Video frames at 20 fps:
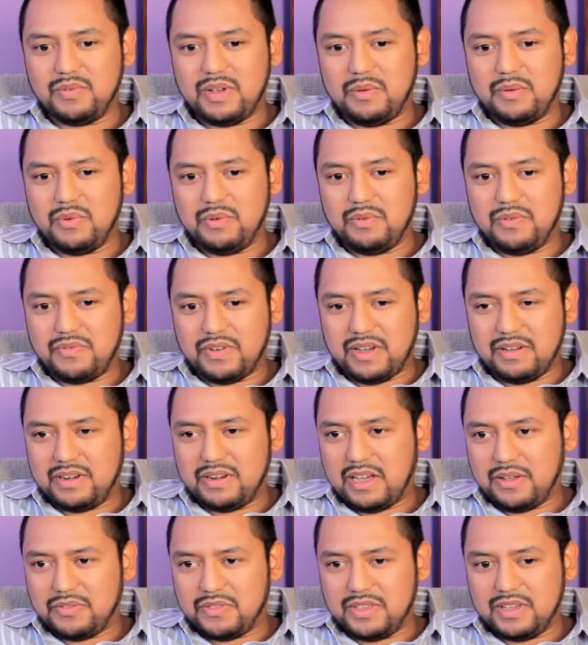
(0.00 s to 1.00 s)
and when we found
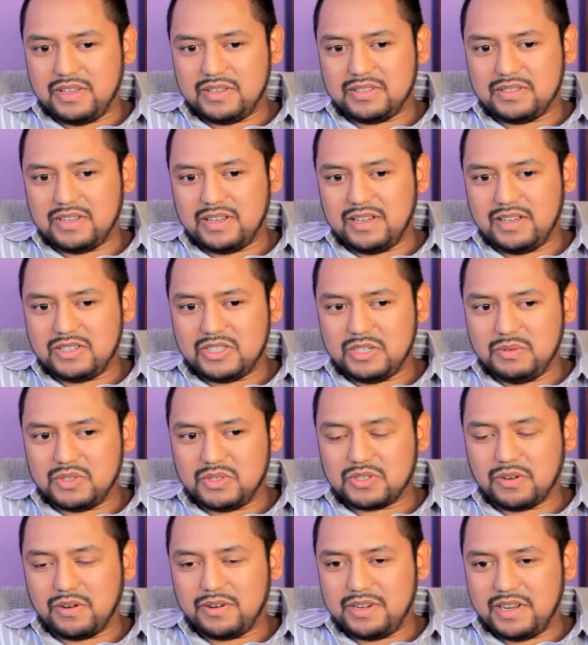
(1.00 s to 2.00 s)
out that uh, she
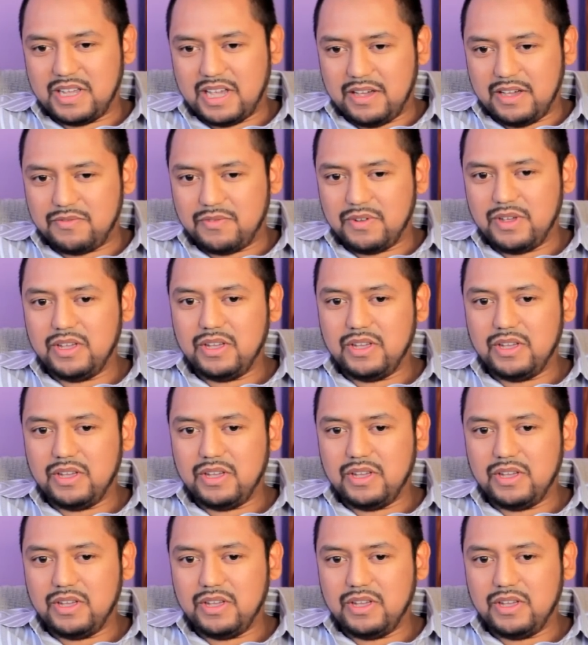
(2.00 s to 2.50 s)
was starting to have